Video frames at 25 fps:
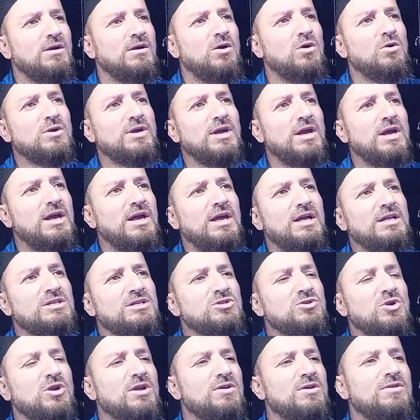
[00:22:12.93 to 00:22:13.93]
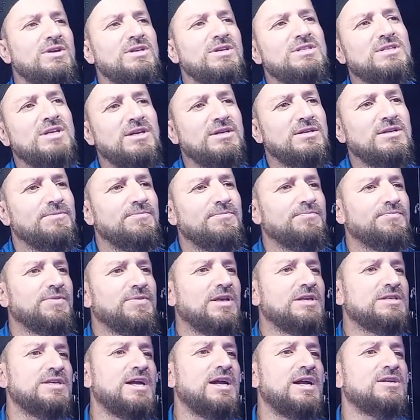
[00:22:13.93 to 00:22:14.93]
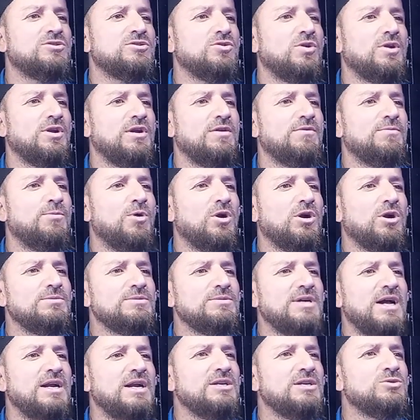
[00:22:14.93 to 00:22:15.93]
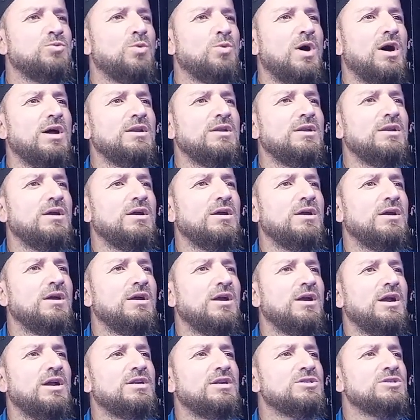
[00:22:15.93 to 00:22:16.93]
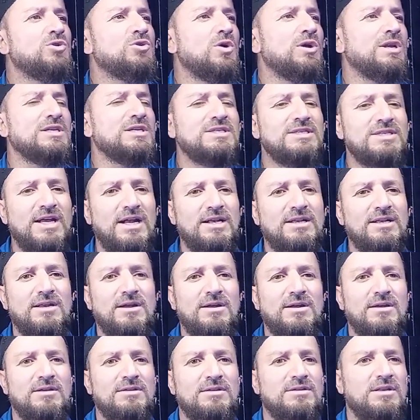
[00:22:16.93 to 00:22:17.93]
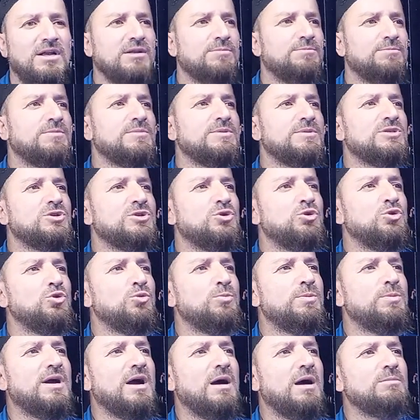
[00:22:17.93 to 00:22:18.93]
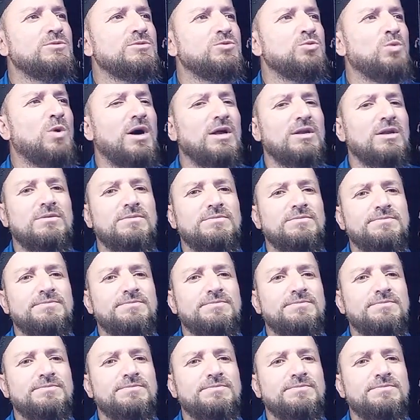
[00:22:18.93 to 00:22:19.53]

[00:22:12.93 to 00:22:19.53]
okay, it is gonna if bottom side is 1, it is gonna set. That means Q becomes 1.